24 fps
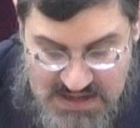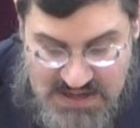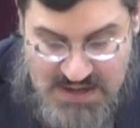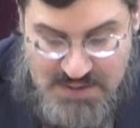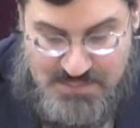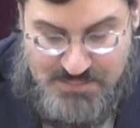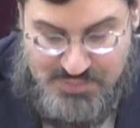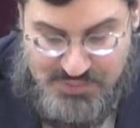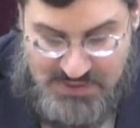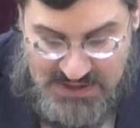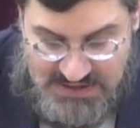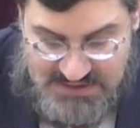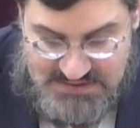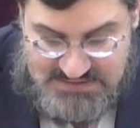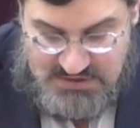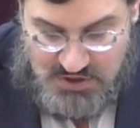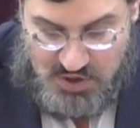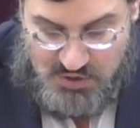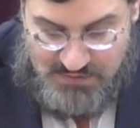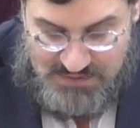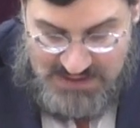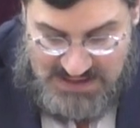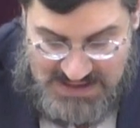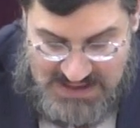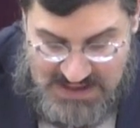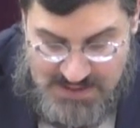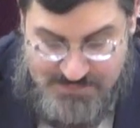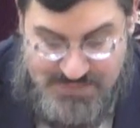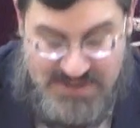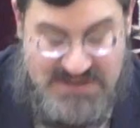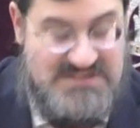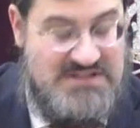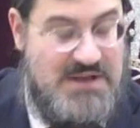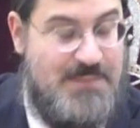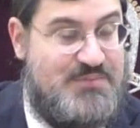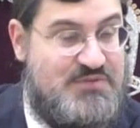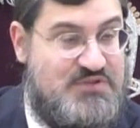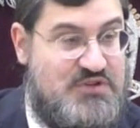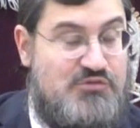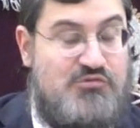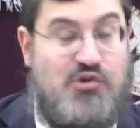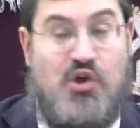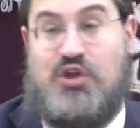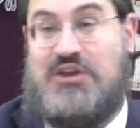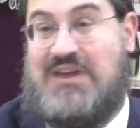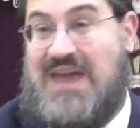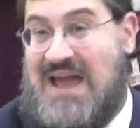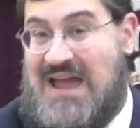he brings over here, he brings
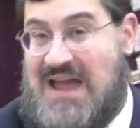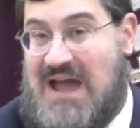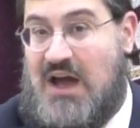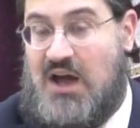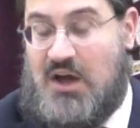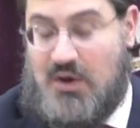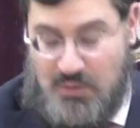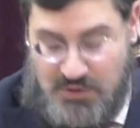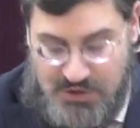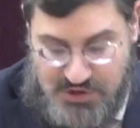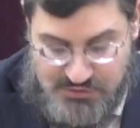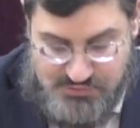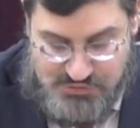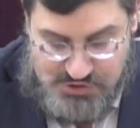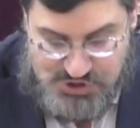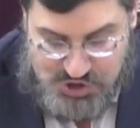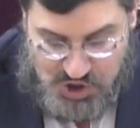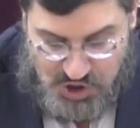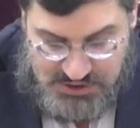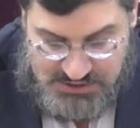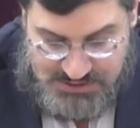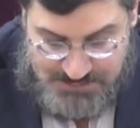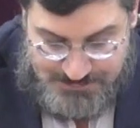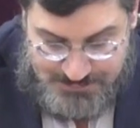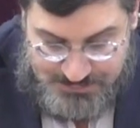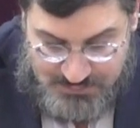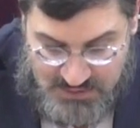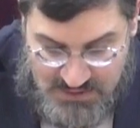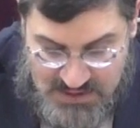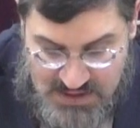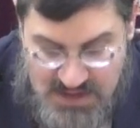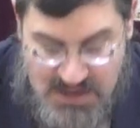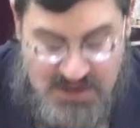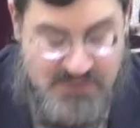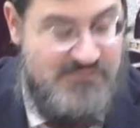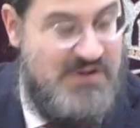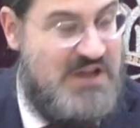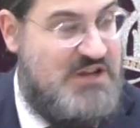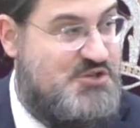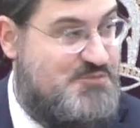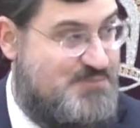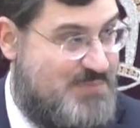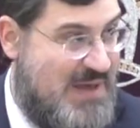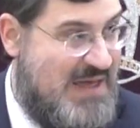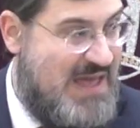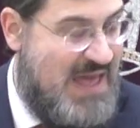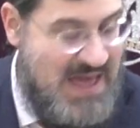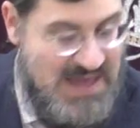episode Keach, one of the Rishonim, in Veish
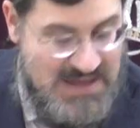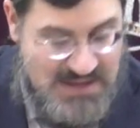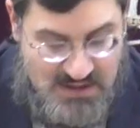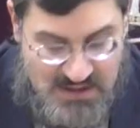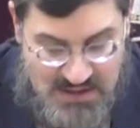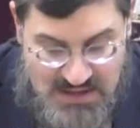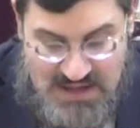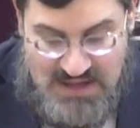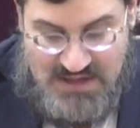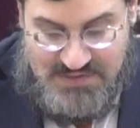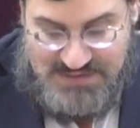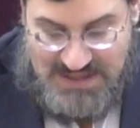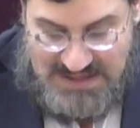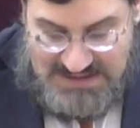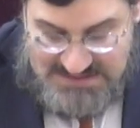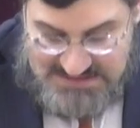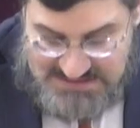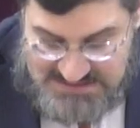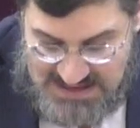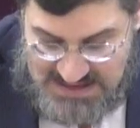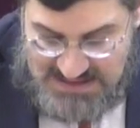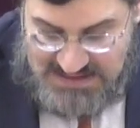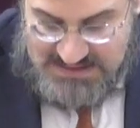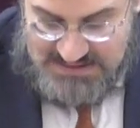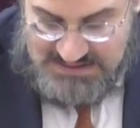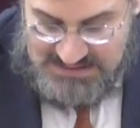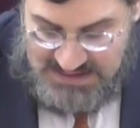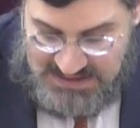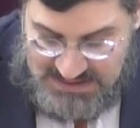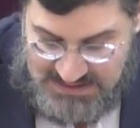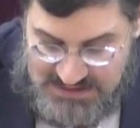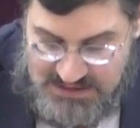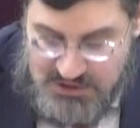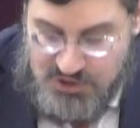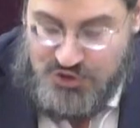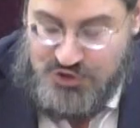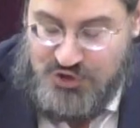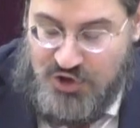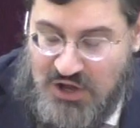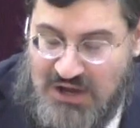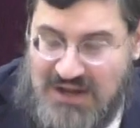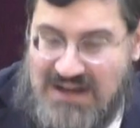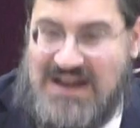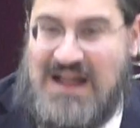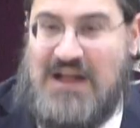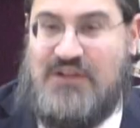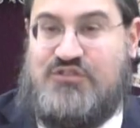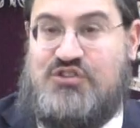Pehei, that say clearly, you're not
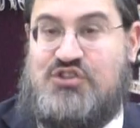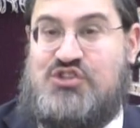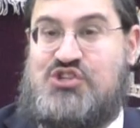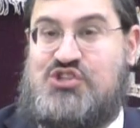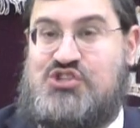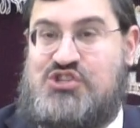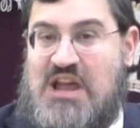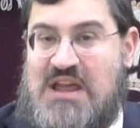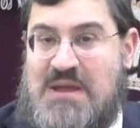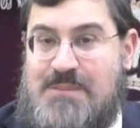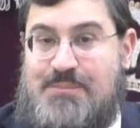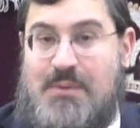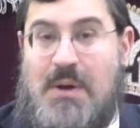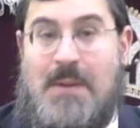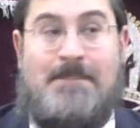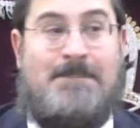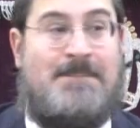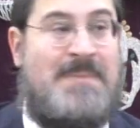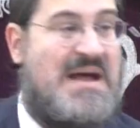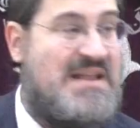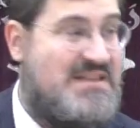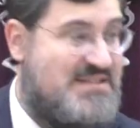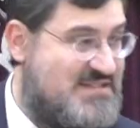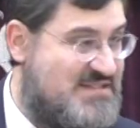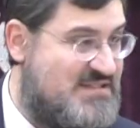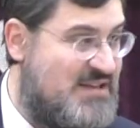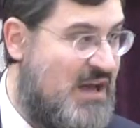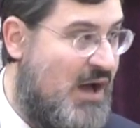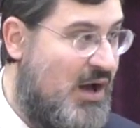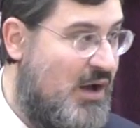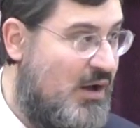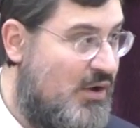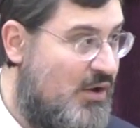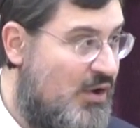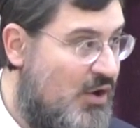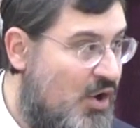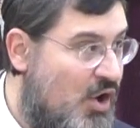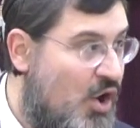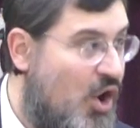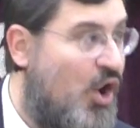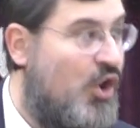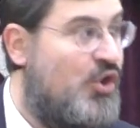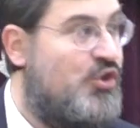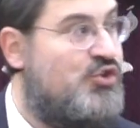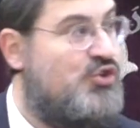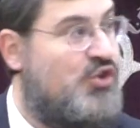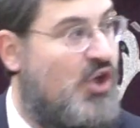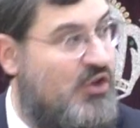allowed to shape matzah
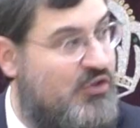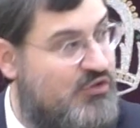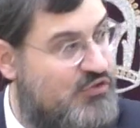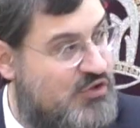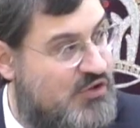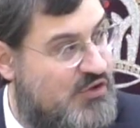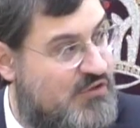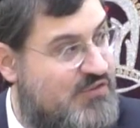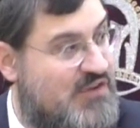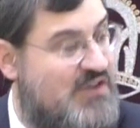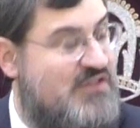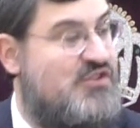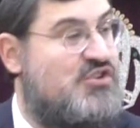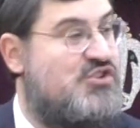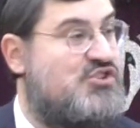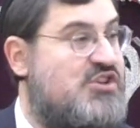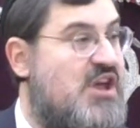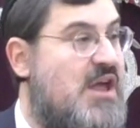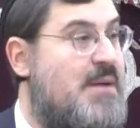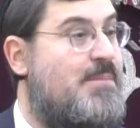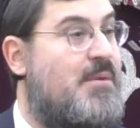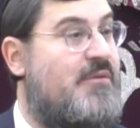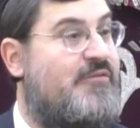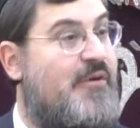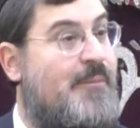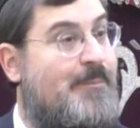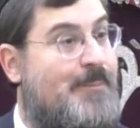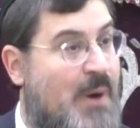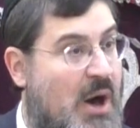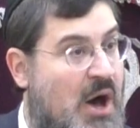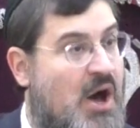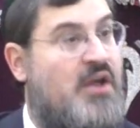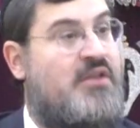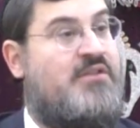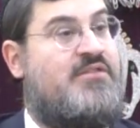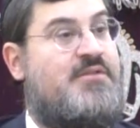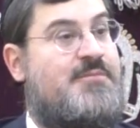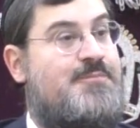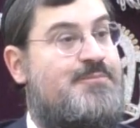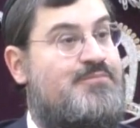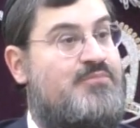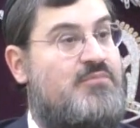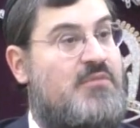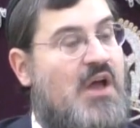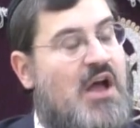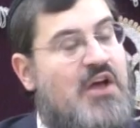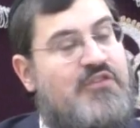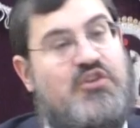on Yontov in the shape of a bird.
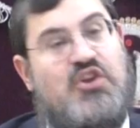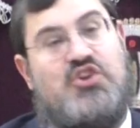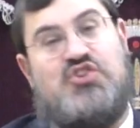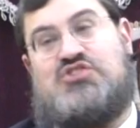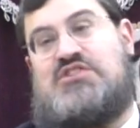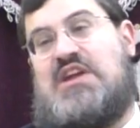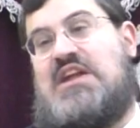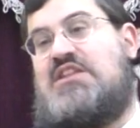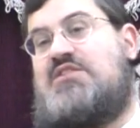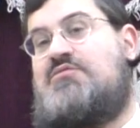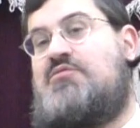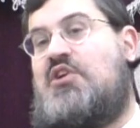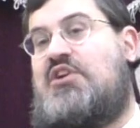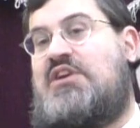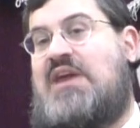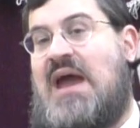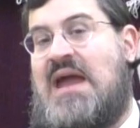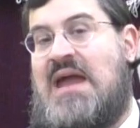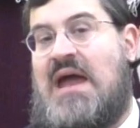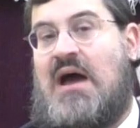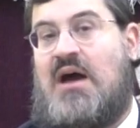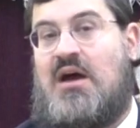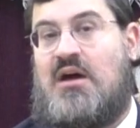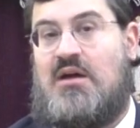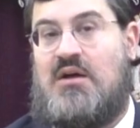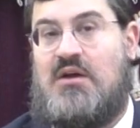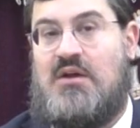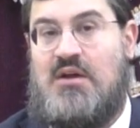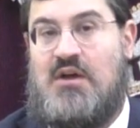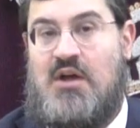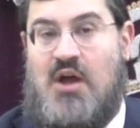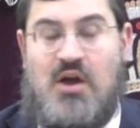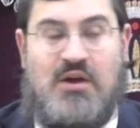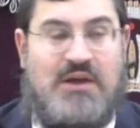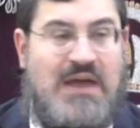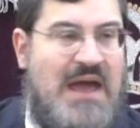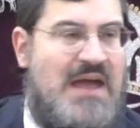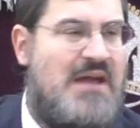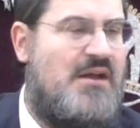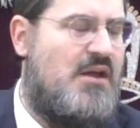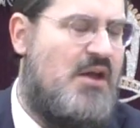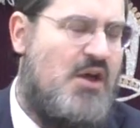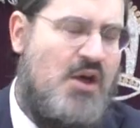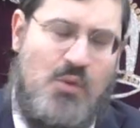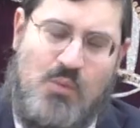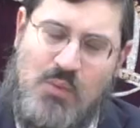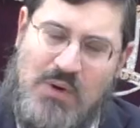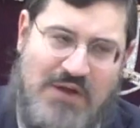As I state the word Keach. Okay,
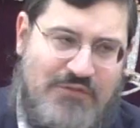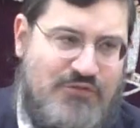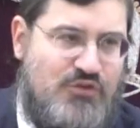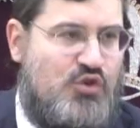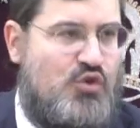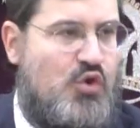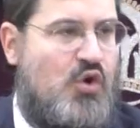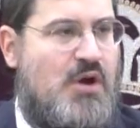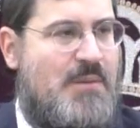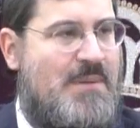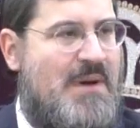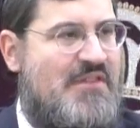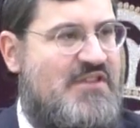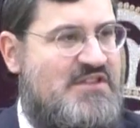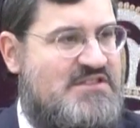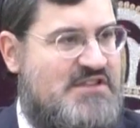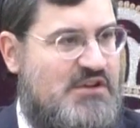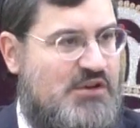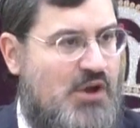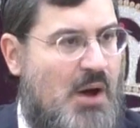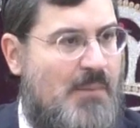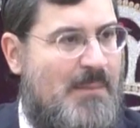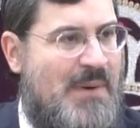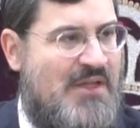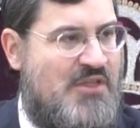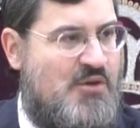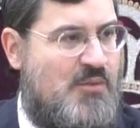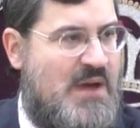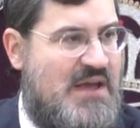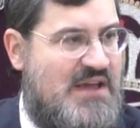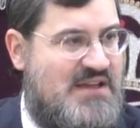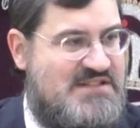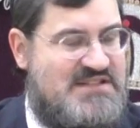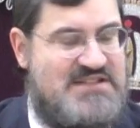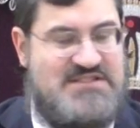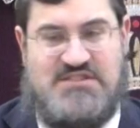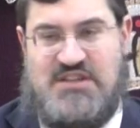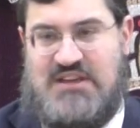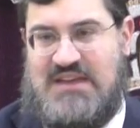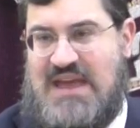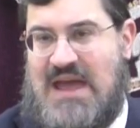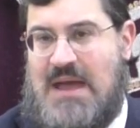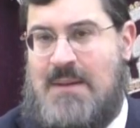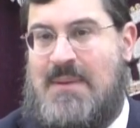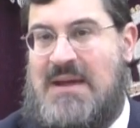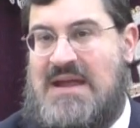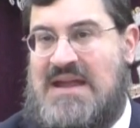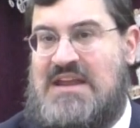we have to talk about this a lot, by the way, because it's
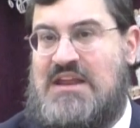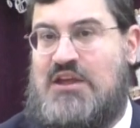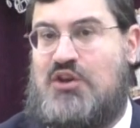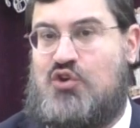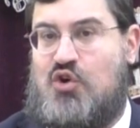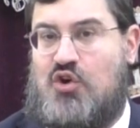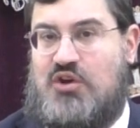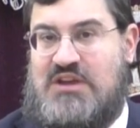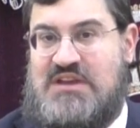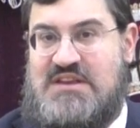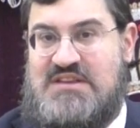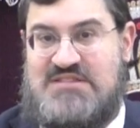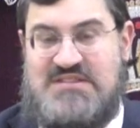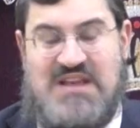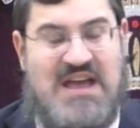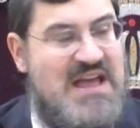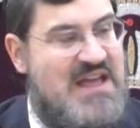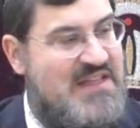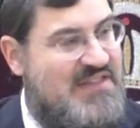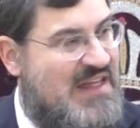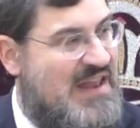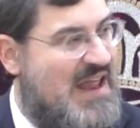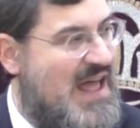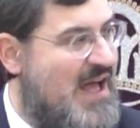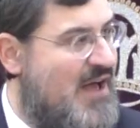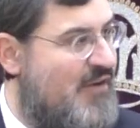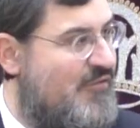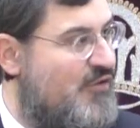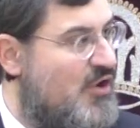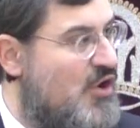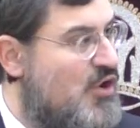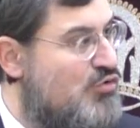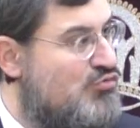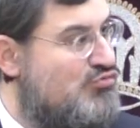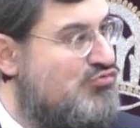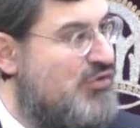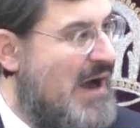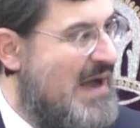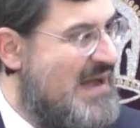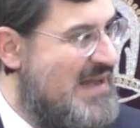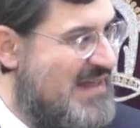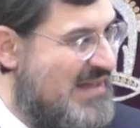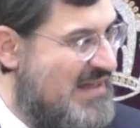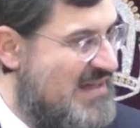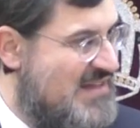negay about eating cookies that have writing